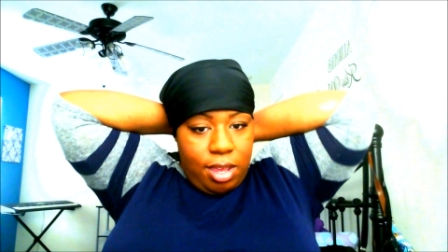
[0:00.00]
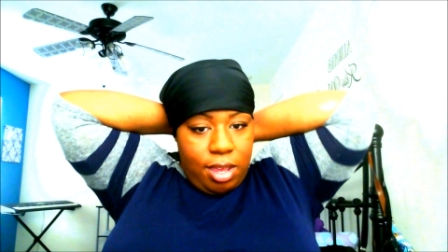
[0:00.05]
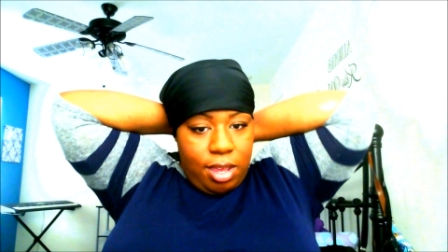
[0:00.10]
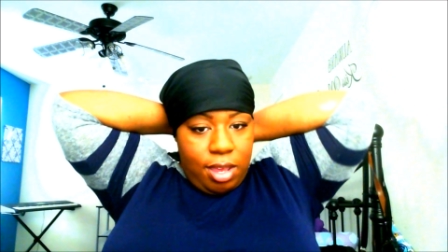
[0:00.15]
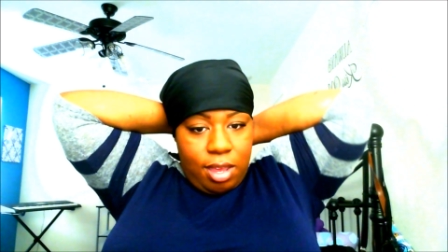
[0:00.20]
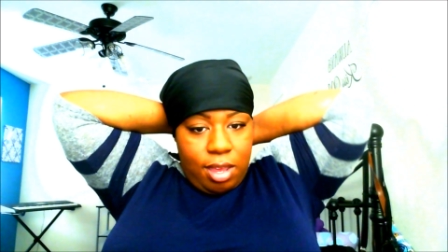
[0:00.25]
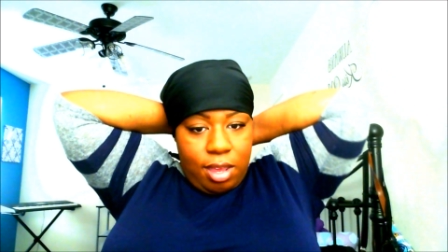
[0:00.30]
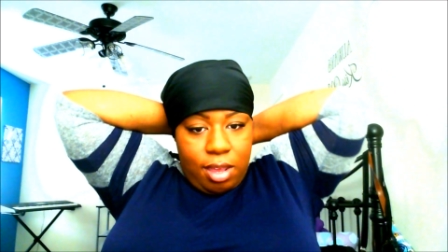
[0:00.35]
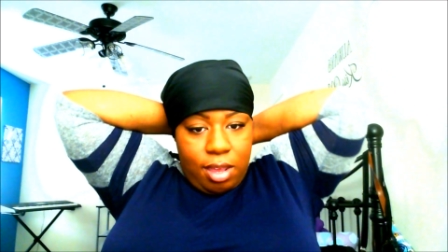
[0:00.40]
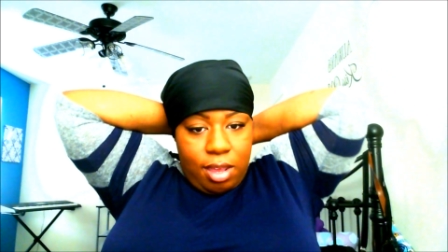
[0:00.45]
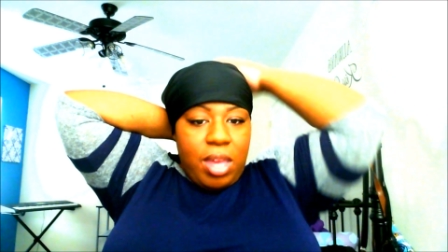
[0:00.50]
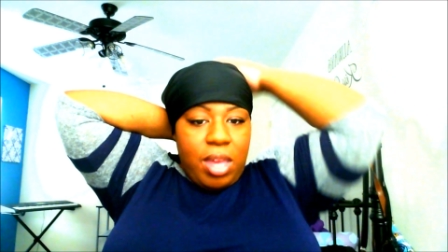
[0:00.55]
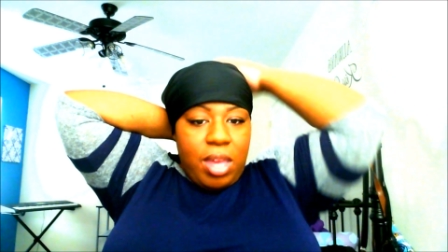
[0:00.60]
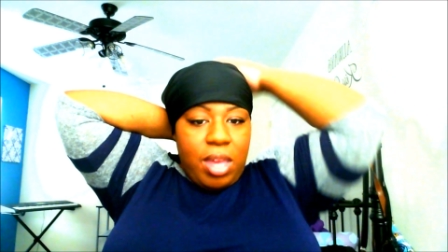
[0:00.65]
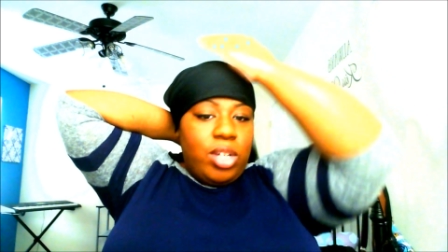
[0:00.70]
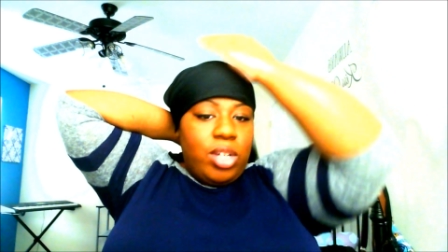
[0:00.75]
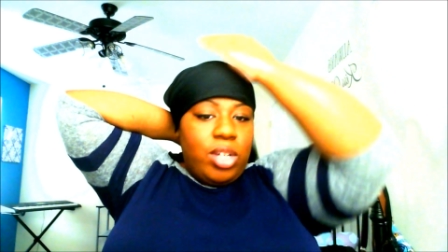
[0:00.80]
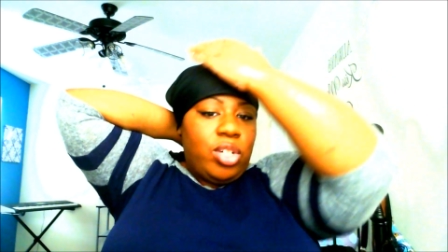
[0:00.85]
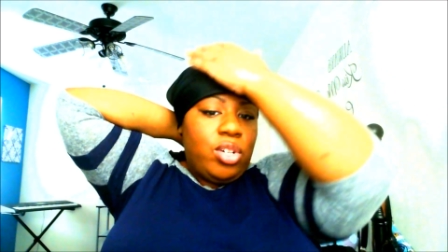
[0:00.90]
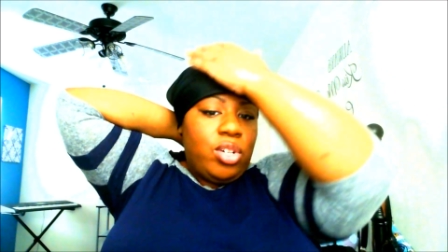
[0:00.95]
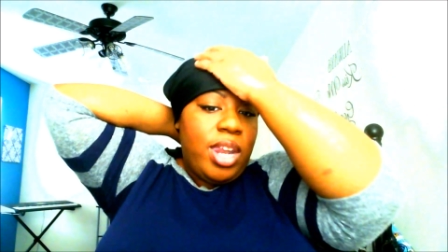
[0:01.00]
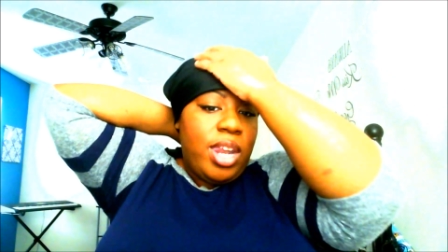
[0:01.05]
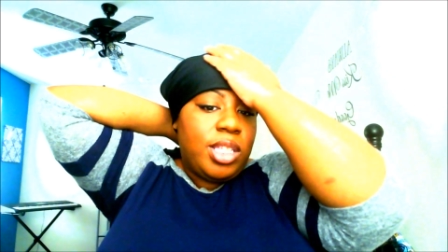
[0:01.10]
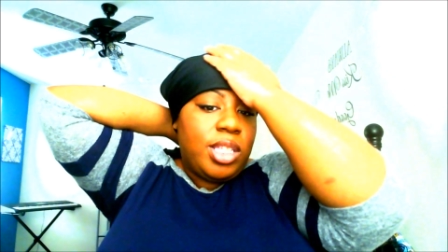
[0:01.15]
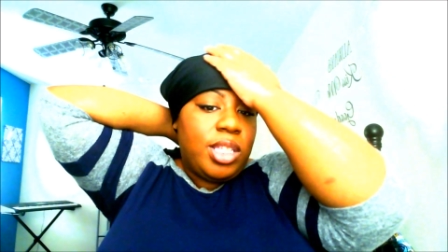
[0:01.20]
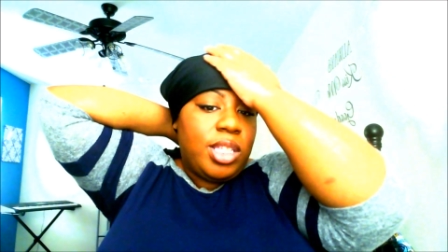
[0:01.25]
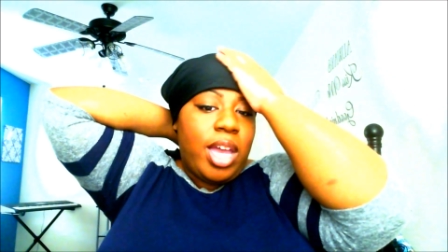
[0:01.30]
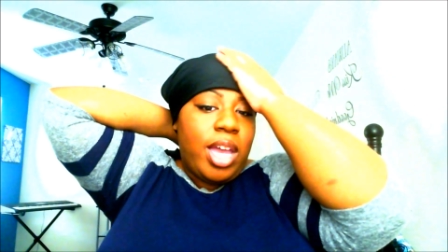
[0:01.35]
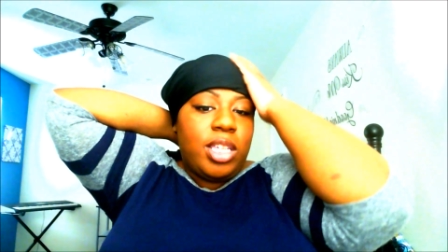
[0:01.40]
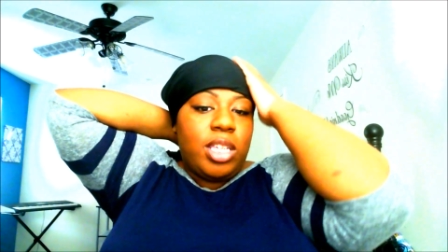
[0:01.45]
making sure that it's nice
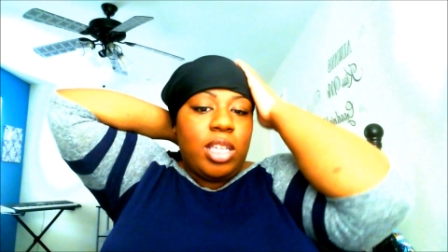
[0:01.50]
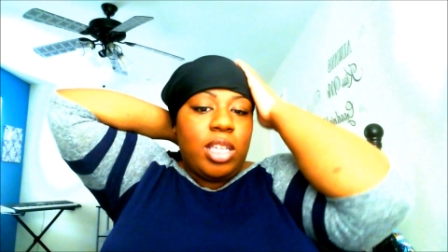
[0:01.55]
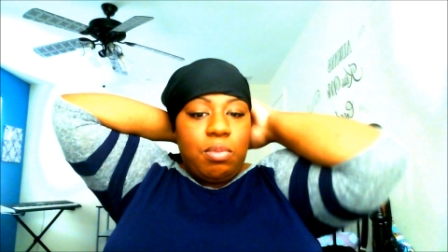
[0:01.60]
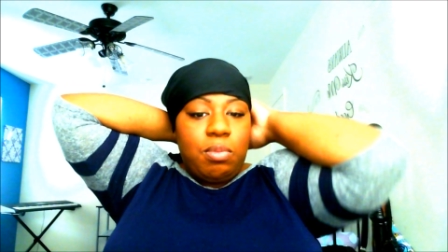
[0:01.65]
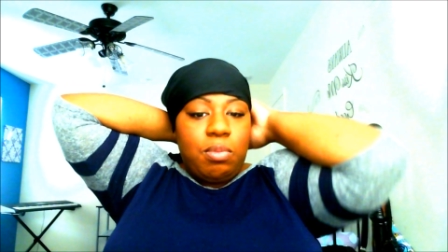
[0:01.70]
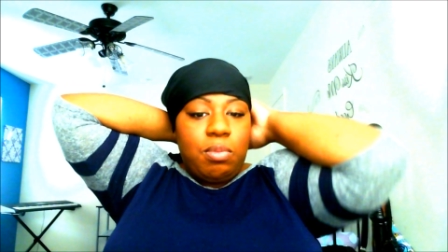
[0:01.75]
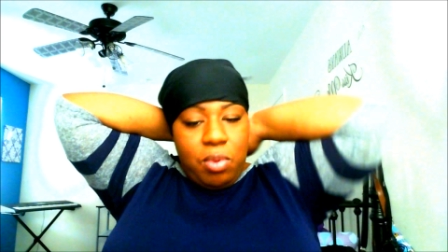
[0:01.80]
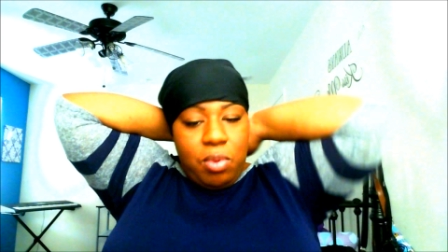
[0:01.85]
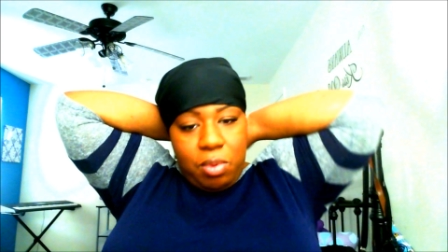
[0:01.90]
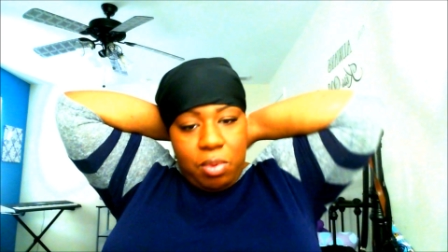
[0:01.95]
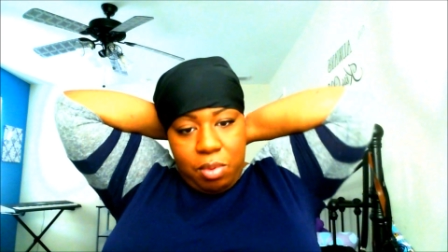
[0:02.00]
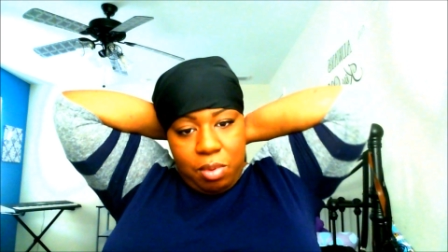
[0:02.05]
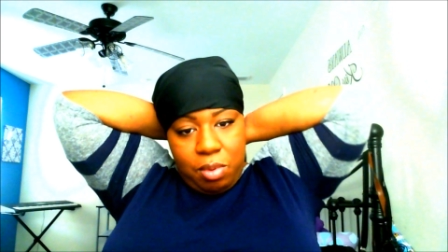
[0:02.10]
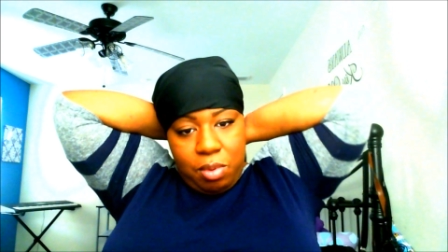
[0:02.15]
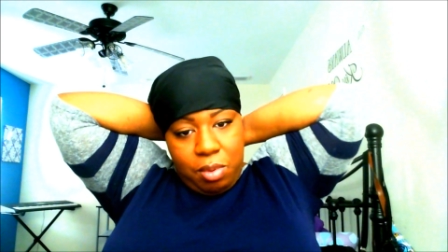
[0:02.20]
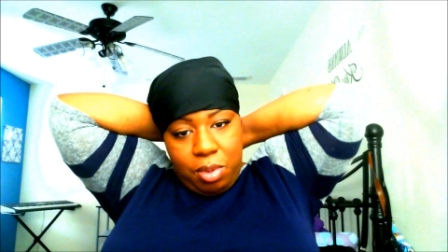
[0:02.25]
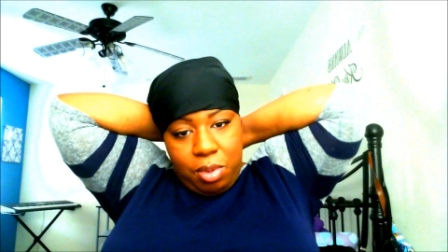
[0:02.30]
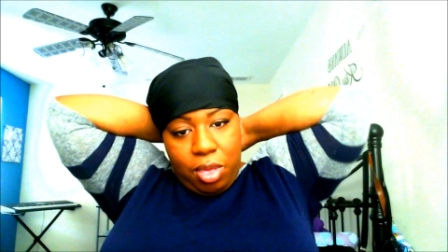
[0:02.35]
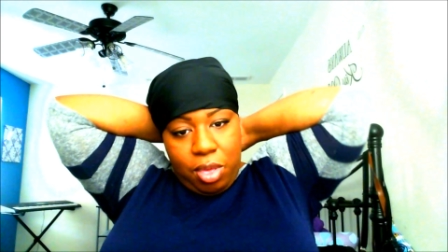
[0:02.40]
and smooth.